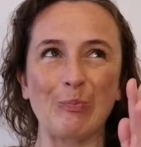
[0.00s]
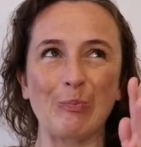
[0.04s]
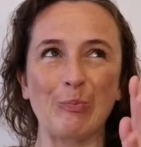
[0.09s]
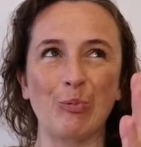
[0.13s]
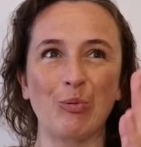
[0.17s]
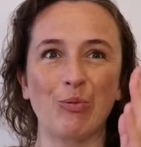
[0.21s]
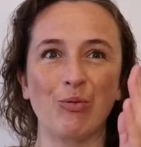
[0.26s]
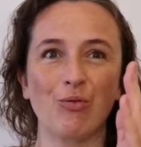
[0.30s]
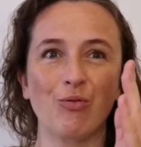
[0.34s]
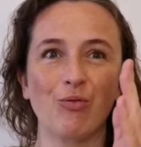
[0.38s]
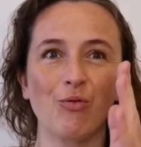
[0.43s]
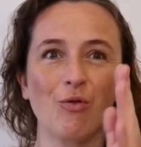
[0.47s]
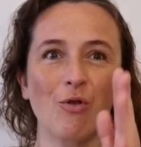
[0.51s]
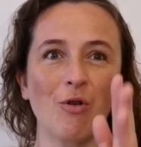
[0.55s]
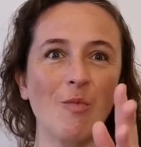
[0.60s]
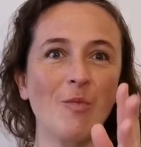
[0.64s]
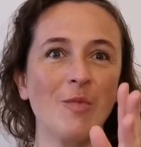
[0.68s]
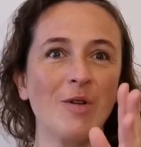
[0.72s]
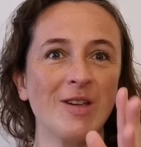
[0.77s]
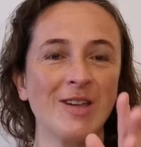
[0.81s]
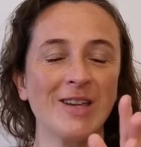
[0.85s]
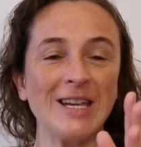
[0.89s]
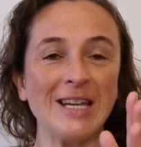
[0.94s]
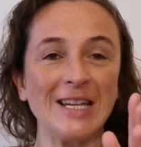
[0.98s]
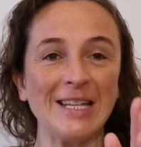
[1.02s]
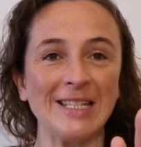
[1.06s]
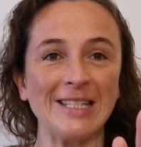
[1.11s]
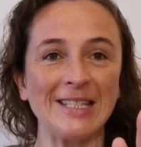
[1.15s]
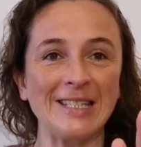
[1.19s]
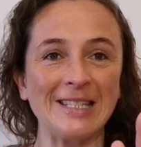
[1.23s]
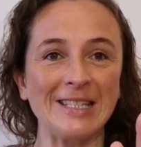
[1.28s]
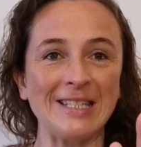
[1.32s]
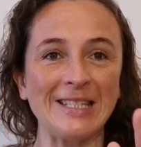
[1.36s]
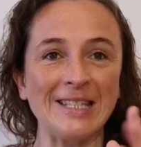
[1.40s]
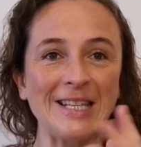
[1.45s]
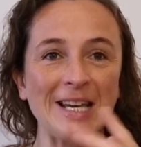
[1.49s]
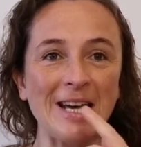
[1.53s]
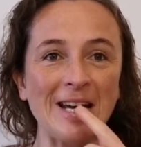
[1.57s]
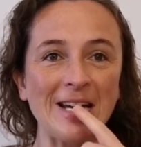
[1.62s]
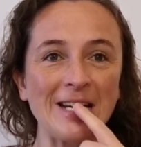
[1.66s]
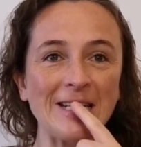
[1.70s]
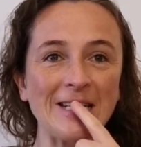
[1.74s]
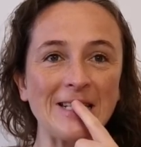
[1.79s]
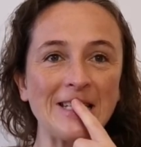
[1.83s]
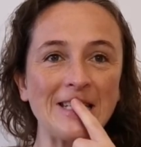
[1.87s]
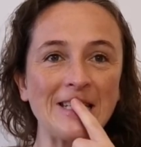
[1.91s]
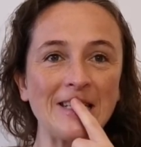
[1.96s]
promise
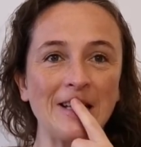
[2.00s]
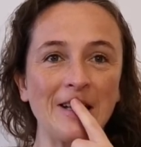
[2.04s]
that